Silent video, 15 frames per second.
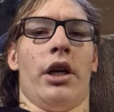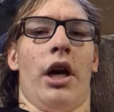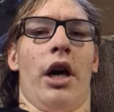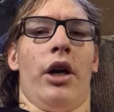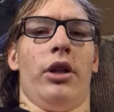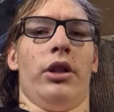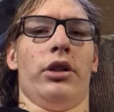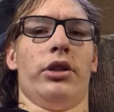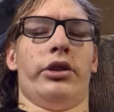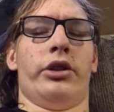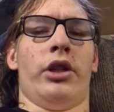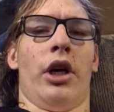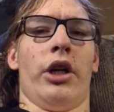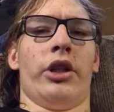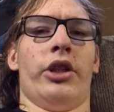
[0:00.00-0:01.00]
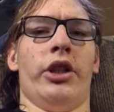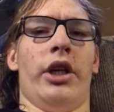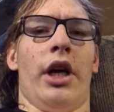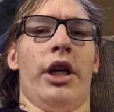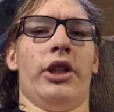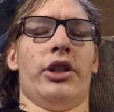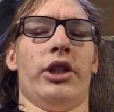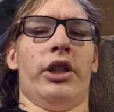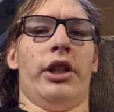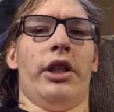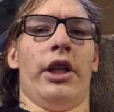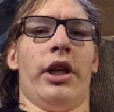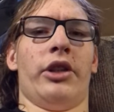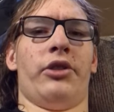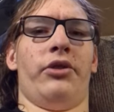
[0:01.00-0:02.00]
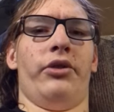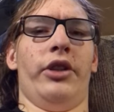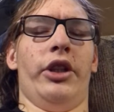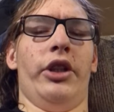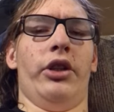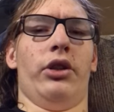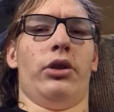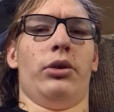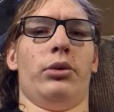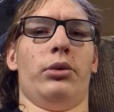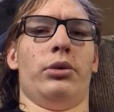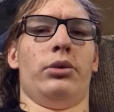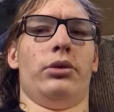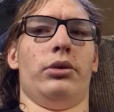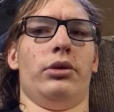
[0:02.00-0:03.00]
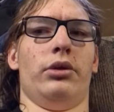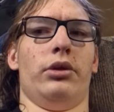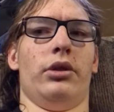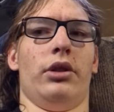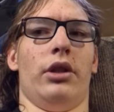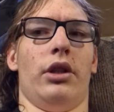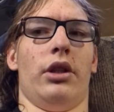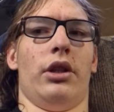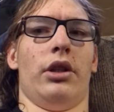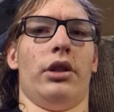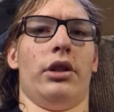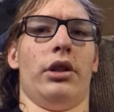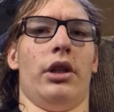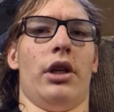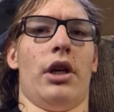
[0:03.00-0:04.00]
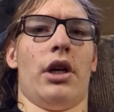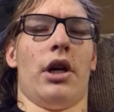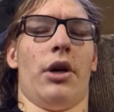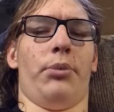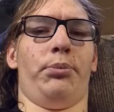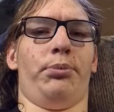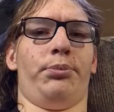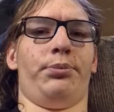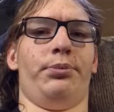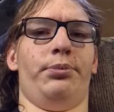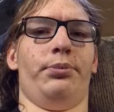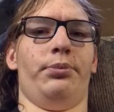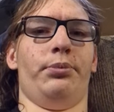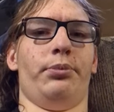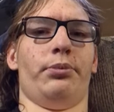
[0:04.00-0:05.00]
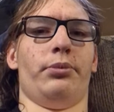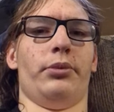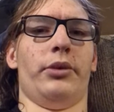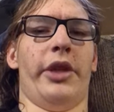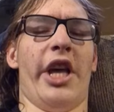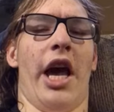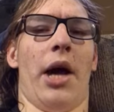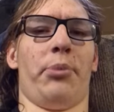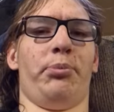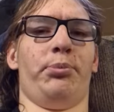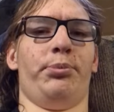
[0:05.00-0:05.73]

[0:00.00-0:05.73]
I'll talk to you guys in the next video. Yeah.